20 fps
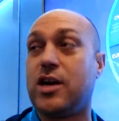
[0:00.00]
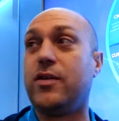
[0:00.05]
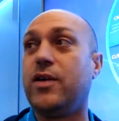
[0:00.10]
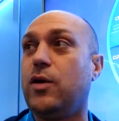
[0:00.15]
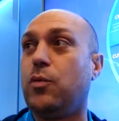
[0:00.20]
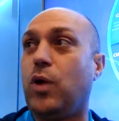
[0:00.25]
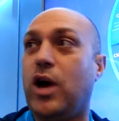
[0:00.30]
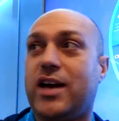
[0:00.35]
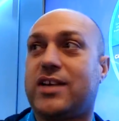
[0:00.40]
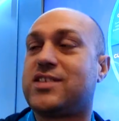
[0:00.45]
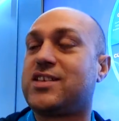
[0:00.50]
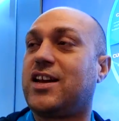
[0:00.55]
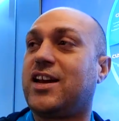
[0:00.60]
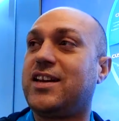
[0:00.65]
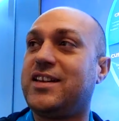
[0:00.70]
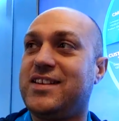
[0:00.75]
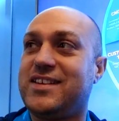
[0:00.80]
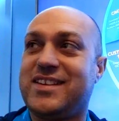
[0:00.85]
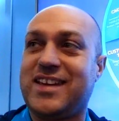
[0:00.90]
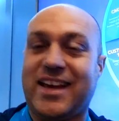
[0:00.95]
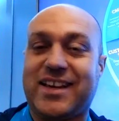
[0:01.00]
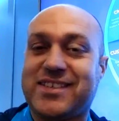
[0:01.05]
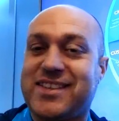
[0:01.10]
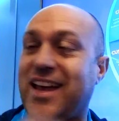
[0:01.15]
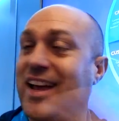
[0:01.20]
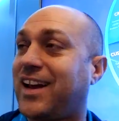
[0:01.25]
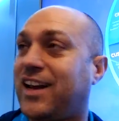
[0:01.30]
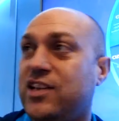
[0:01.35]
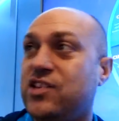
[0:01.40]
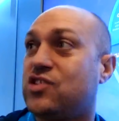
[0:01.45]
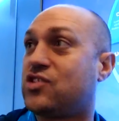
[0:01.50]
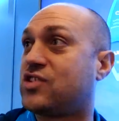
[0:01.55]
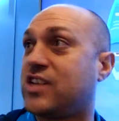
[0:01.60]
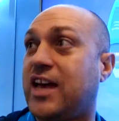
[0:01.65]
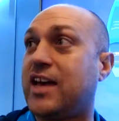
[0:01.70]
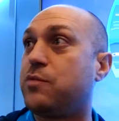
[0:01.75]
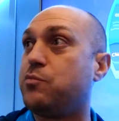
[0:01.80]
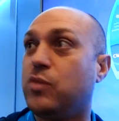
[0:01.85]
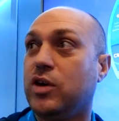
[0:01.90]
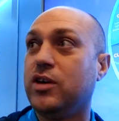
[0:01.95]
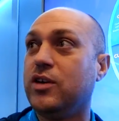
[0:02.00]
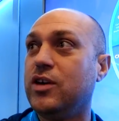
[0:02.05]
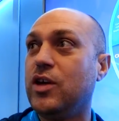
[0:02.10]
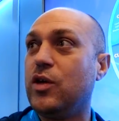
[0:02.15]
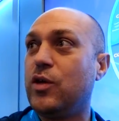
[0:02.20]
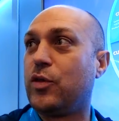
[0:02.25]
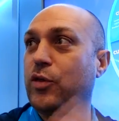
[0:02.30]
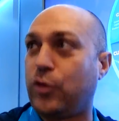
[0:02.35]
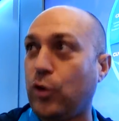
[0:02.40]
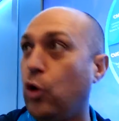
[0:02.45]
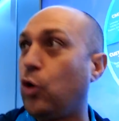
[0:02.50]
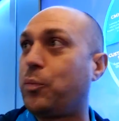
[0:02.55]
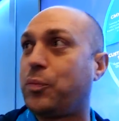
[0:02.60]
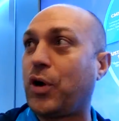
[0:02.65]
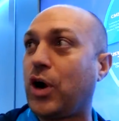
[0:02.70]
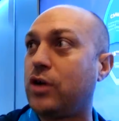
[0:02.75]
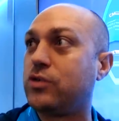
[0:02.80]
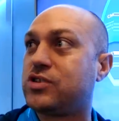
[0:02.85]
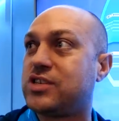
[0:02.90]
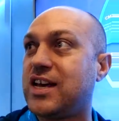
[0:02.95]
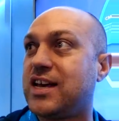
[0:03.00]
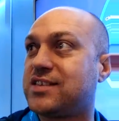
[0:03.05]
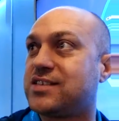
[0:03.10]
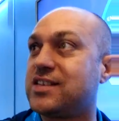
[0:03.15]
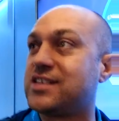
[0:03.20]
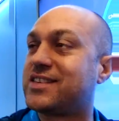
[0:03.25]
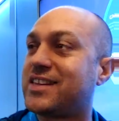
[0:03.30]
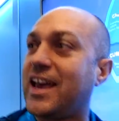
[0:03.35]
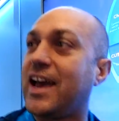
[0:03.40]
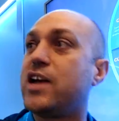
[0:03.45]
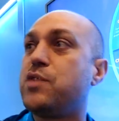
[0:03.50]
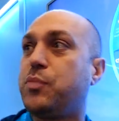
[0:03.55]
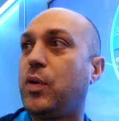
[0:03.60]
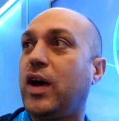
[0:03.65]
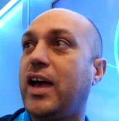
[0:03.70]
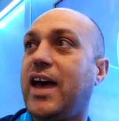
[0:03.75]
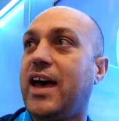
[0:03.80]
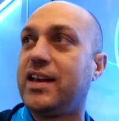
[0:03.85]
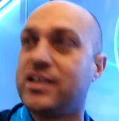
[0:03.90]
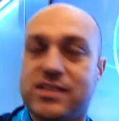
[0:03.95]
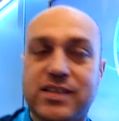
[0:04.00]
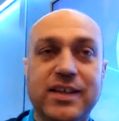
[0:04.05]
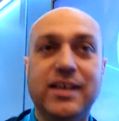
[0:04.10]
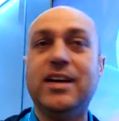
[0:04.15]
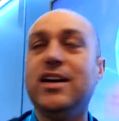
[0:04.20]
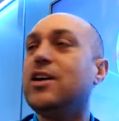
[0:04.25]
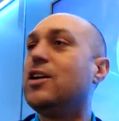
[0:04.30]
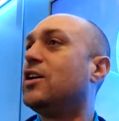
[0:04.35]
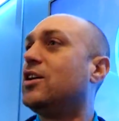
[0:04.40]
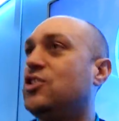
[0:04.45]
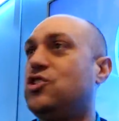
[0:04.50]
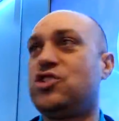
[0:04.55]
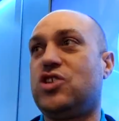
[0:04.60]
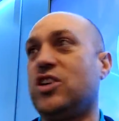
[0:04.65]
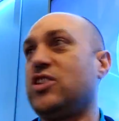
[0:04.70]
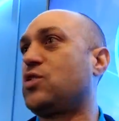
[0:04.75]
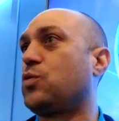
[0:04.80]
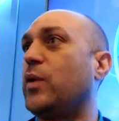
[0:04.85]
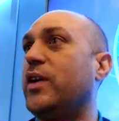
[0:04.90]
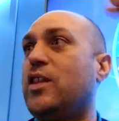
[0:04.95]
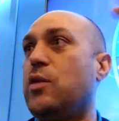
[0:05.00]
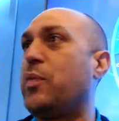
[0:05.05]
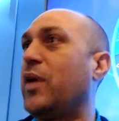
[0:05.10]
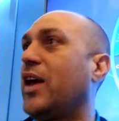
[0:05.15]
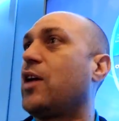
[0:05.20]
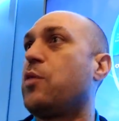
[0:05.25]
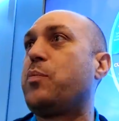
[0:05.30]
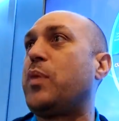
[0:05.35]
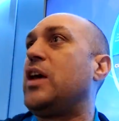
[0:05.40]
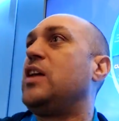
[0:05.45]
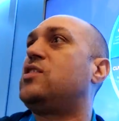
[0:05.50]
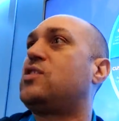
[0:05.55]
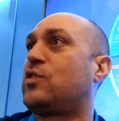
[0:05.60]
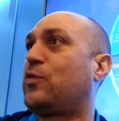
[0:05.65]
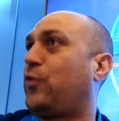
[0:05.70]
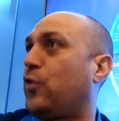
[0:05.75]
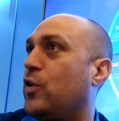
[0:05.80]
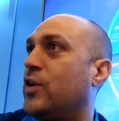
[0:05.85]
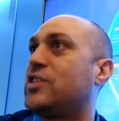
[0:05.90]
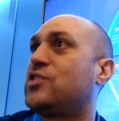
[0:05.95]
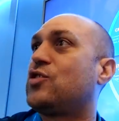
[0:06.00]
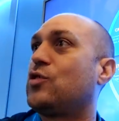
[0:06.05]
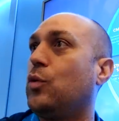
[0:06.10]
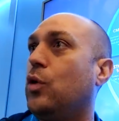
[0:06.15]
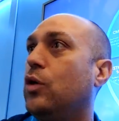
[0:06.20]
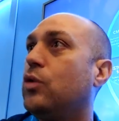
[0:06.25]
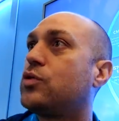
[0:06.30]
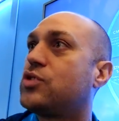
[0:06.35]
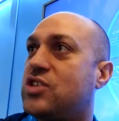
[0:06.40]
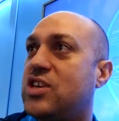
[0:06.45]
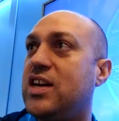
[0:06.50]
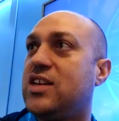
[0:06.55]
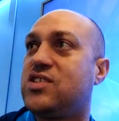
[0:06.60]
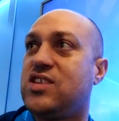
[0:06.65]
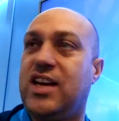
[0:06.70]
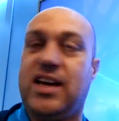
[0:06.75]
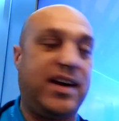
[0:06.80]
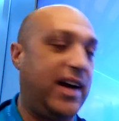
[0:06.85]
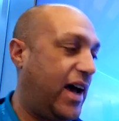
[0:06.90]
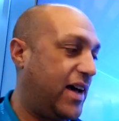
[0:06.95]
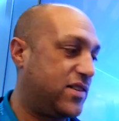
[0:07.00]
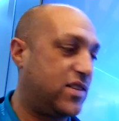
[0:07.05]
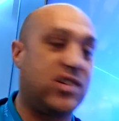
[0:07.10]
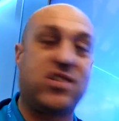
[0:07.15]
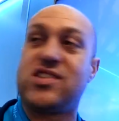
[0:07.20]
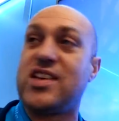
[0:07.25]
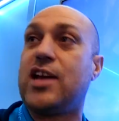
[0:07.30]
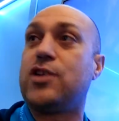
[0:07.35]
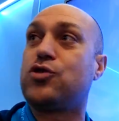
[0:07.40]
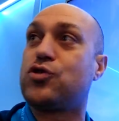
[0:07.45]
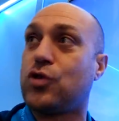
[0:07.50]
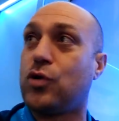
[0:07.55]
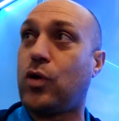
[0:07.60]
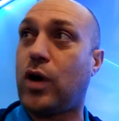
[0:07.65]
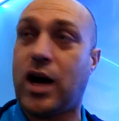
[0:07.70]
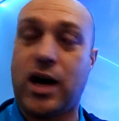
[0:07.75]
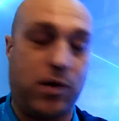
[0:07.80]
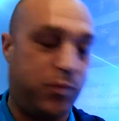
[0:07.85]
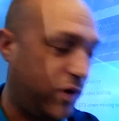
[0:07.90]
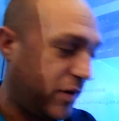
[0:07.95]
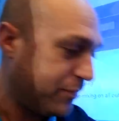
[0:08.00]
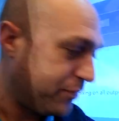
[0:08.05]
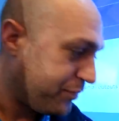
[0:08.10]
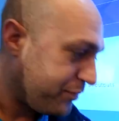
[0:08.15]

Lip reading: So it works in exactly the same thought process as the 8x8, just with a bigger beast for it to all sit in as a central hub.